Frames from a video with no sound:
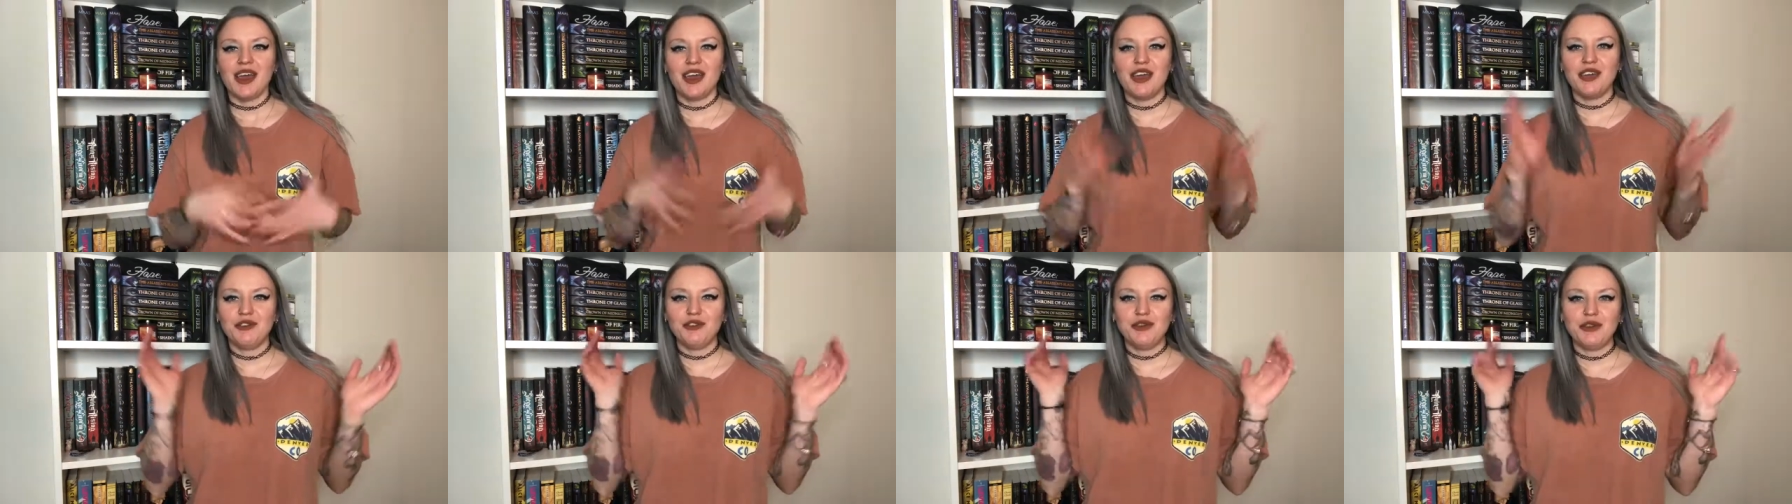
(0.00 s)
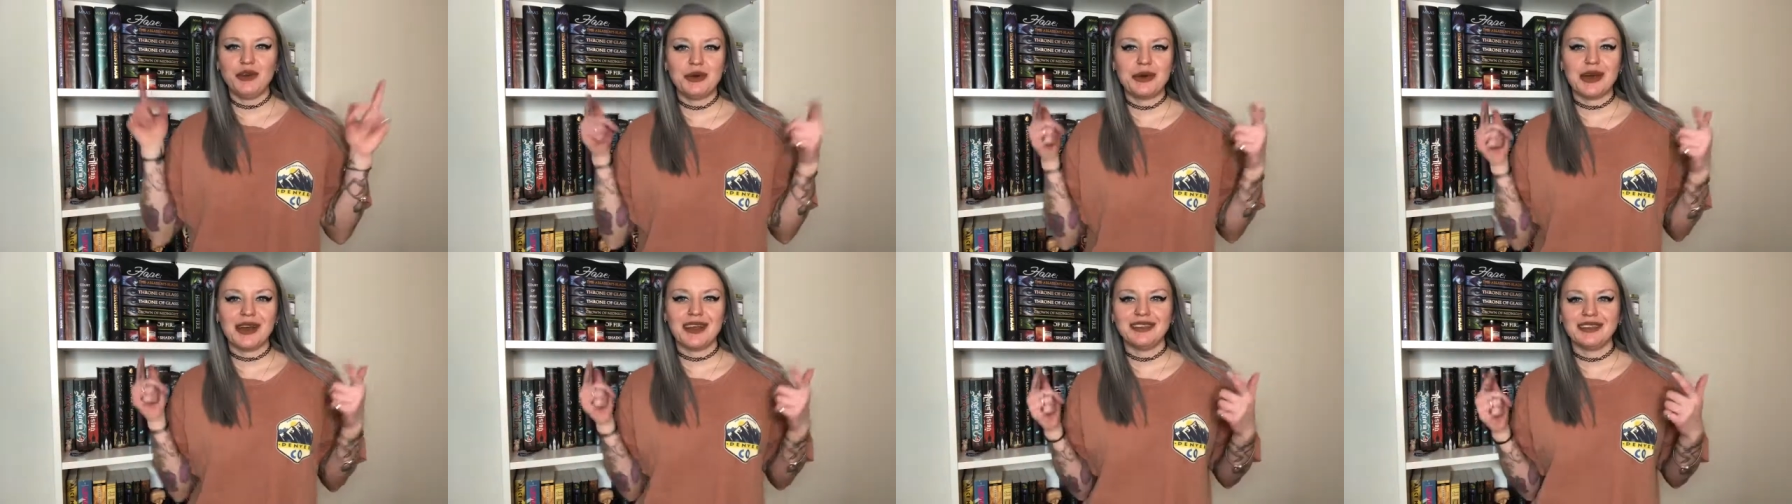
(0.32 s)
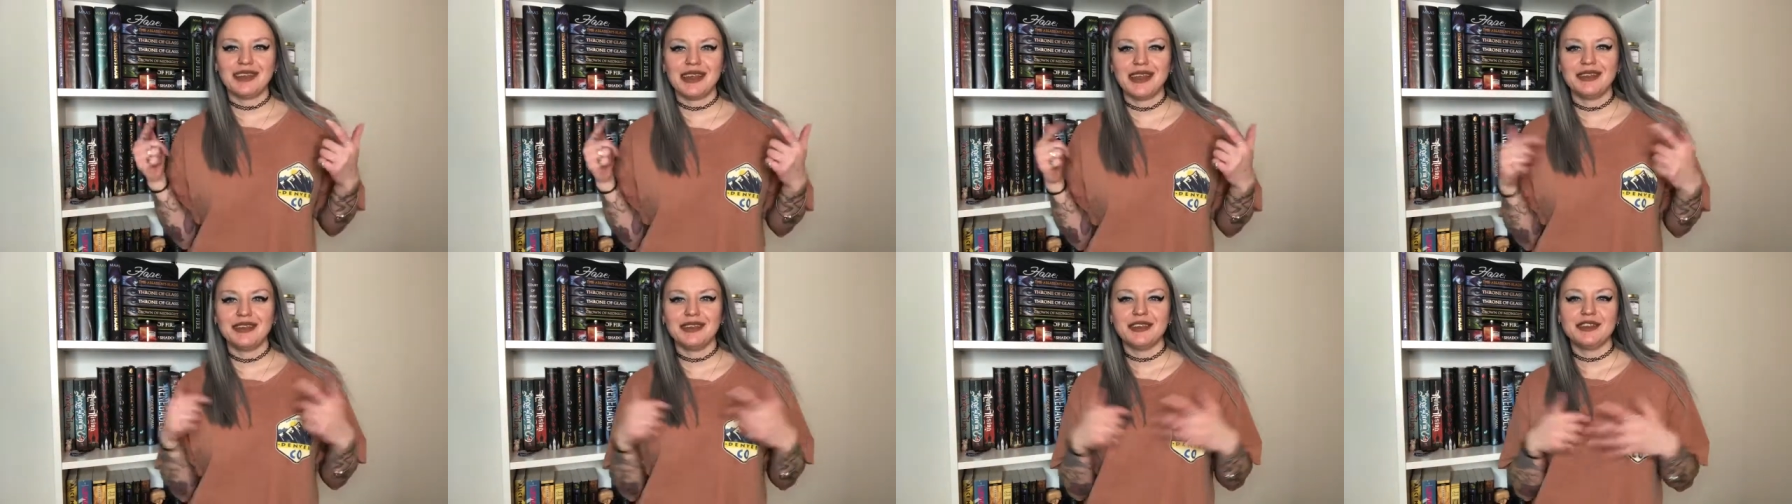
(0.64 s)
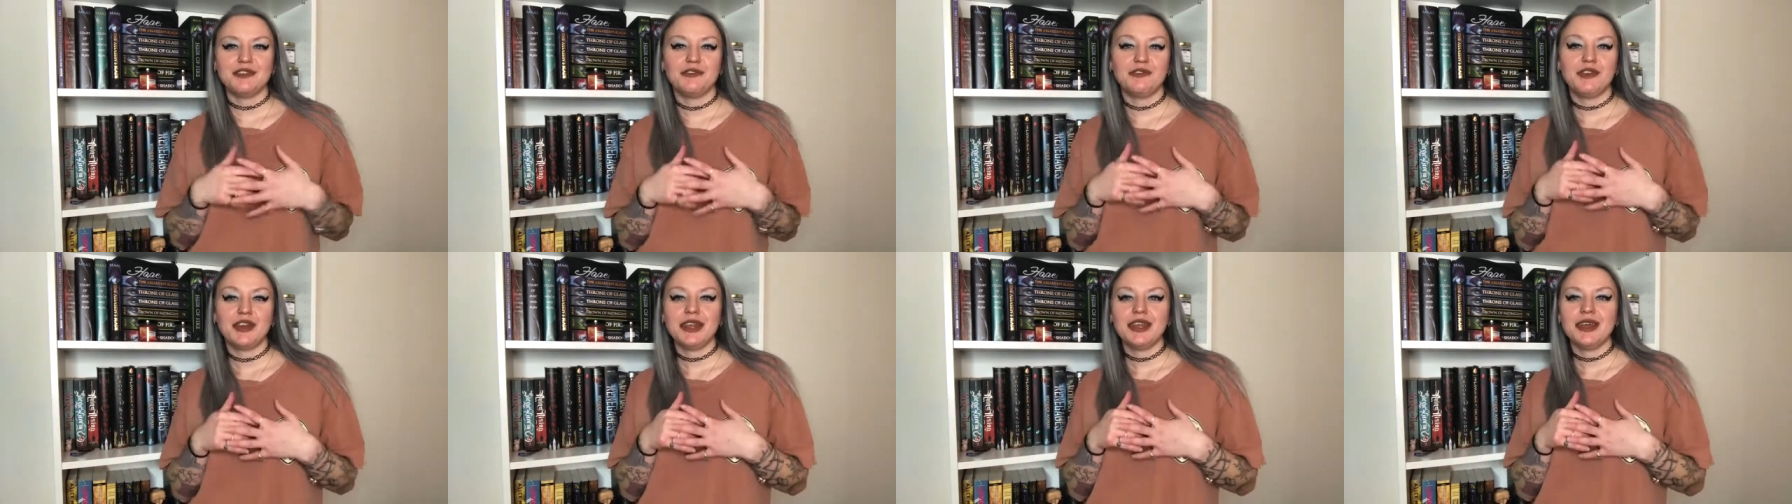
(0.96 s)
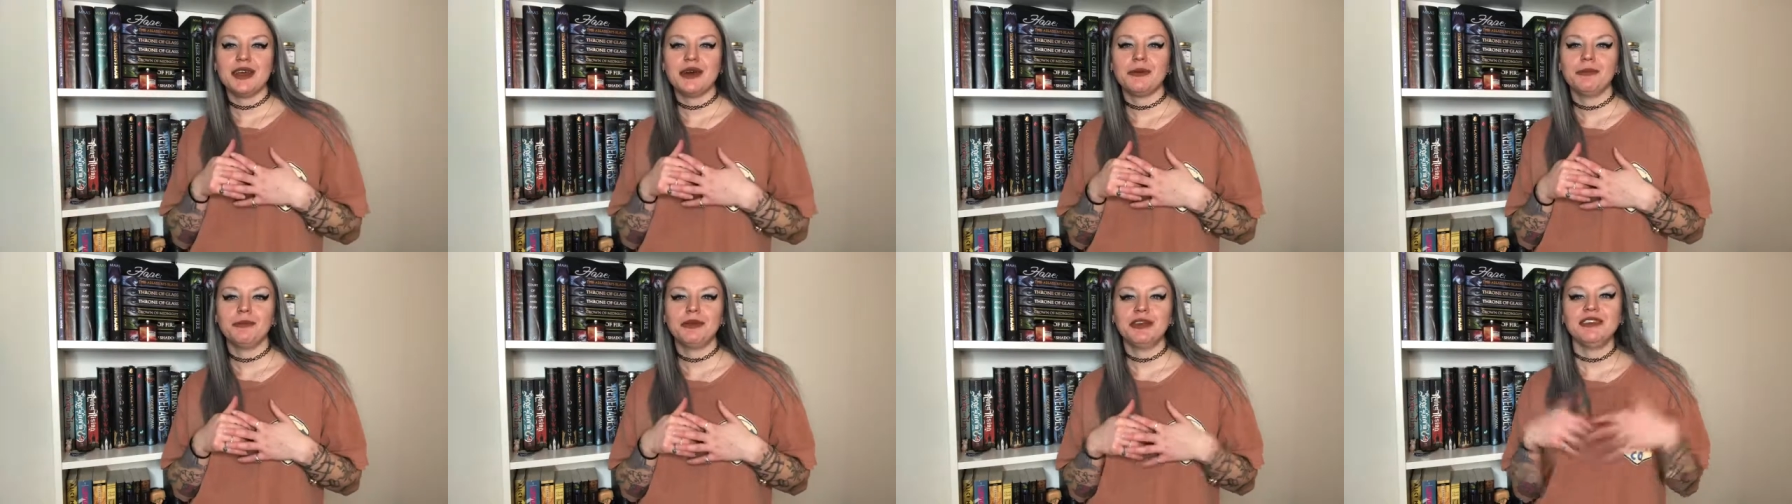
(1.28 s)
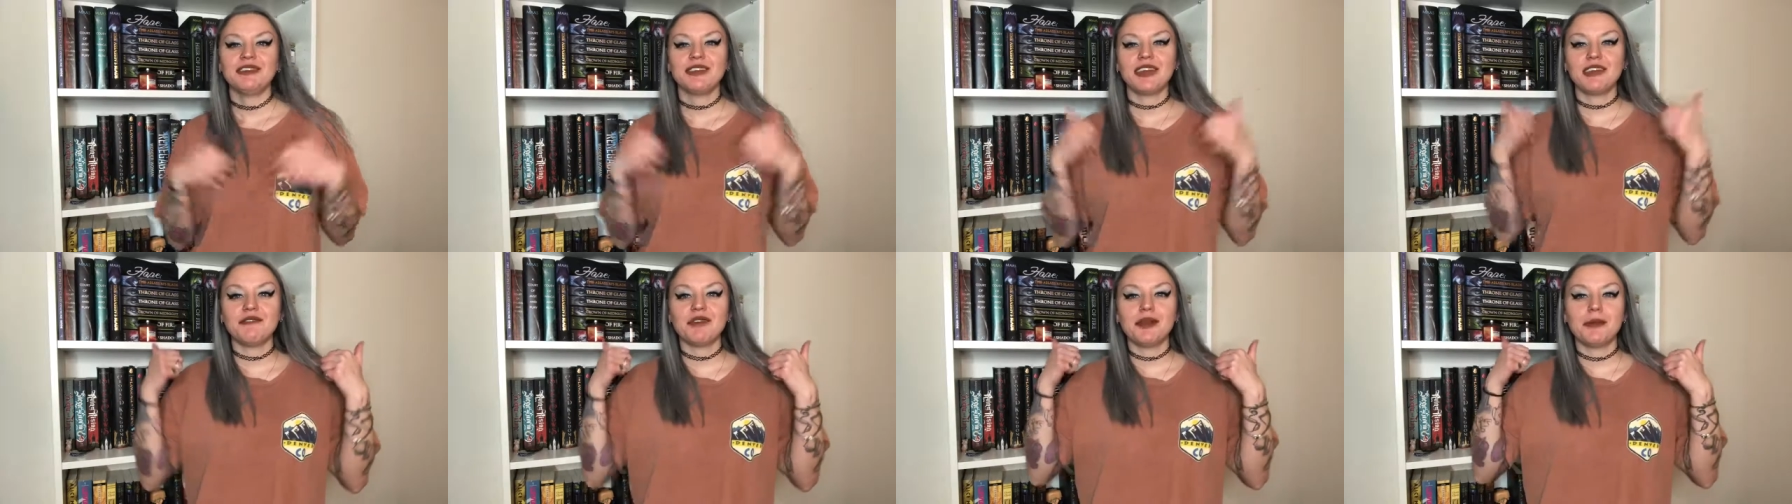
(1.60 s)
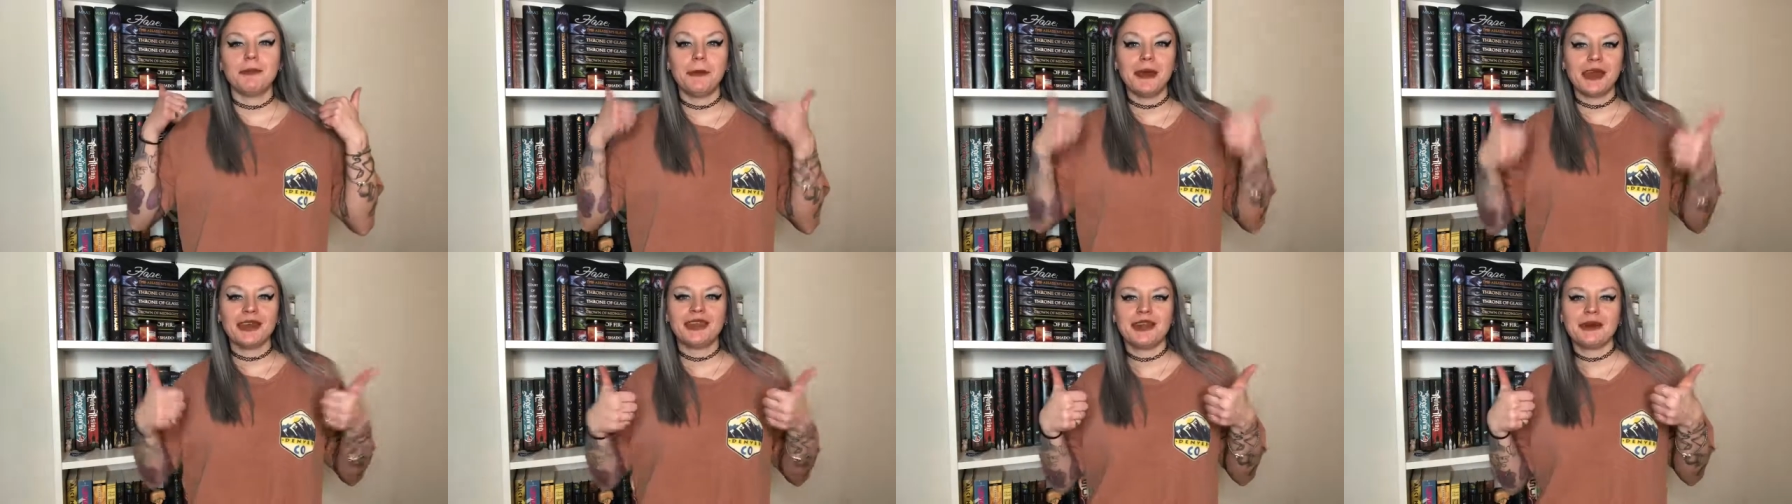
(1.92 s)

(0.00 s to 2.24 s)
If you guys like this video, please give it a big